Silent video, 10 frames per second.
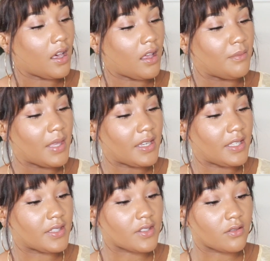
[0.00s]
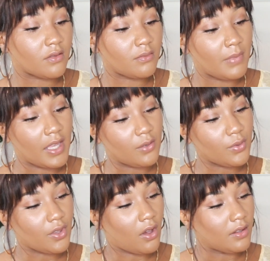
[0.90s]
and it's made
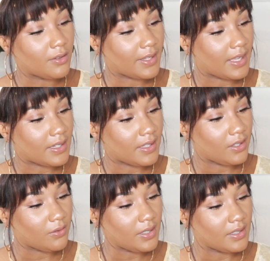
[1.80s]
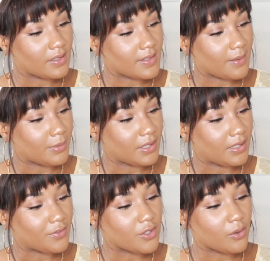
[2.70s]
with all organic ingredients, I
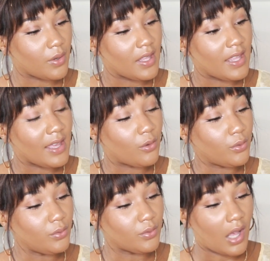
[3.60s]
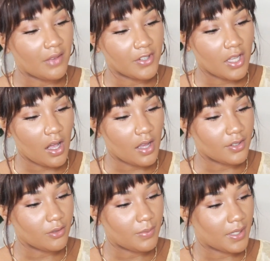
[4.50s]
believe. So,
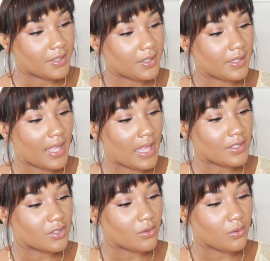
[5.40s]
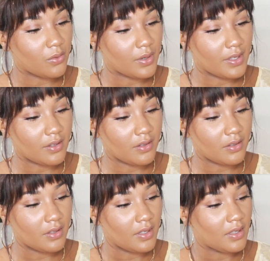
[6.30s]
avocado butter, castor
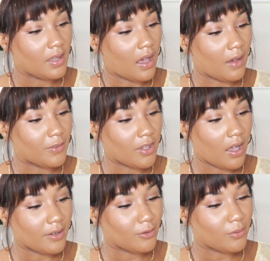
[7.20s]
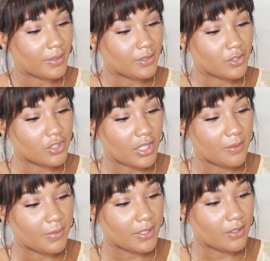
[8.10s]
oil, avocado oil,
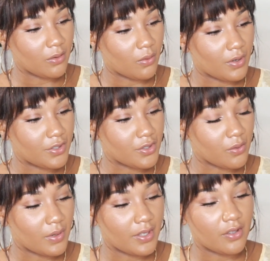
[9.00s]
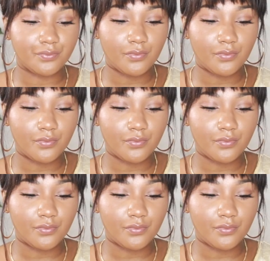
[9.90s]
shea butter, orange oil.